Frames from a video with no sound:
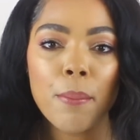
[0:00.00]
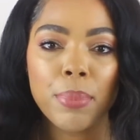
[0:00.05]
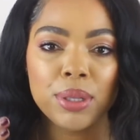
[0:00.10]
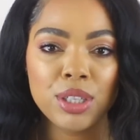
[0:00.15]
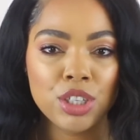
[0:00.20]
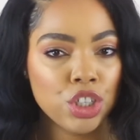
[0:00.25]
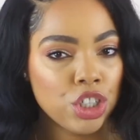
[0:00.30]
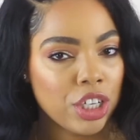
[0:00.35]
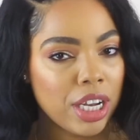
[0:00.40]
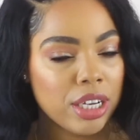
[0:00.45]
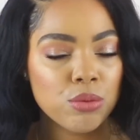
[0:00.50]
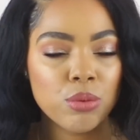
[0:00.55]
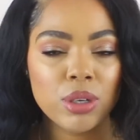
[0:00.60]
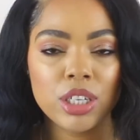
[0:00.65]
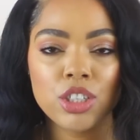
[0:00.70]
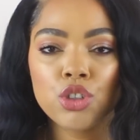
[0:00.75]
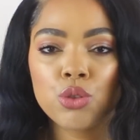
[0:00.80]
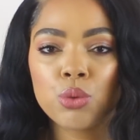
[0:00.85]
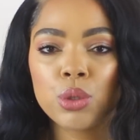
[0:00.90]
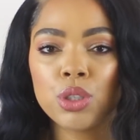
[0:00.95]
but the shade
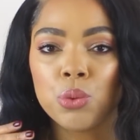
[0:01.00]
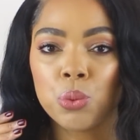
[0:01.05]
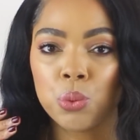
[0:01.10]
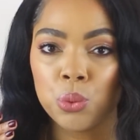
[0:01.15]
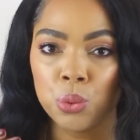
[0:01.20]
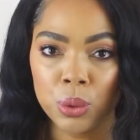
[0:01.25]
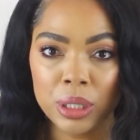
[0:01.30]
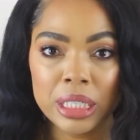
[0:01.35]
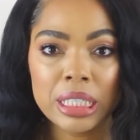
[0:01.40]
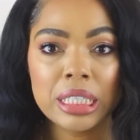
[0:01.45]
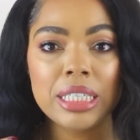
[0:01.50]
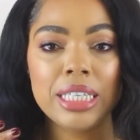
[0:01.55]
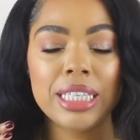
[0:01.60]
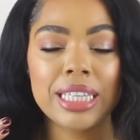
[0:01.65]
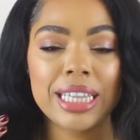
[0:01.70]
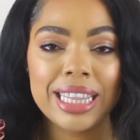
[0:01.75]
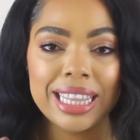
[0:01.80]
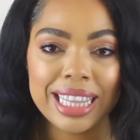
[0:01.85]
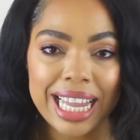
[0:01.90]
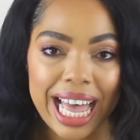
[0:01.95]
range was
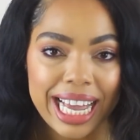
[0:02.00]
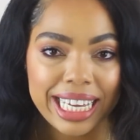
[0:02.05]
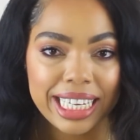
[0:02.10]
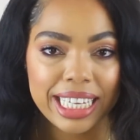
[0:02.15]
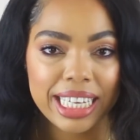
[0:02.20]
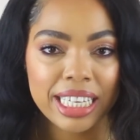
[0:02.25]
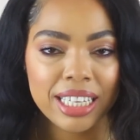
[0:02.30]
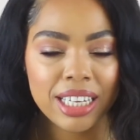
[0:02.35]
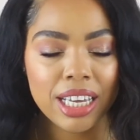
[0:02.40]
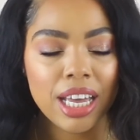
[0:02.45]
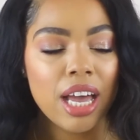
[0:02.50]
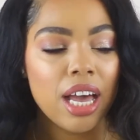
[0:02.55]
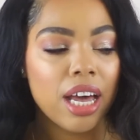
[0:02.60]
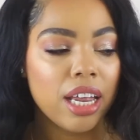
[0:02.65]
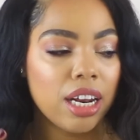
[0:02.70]
really lacking.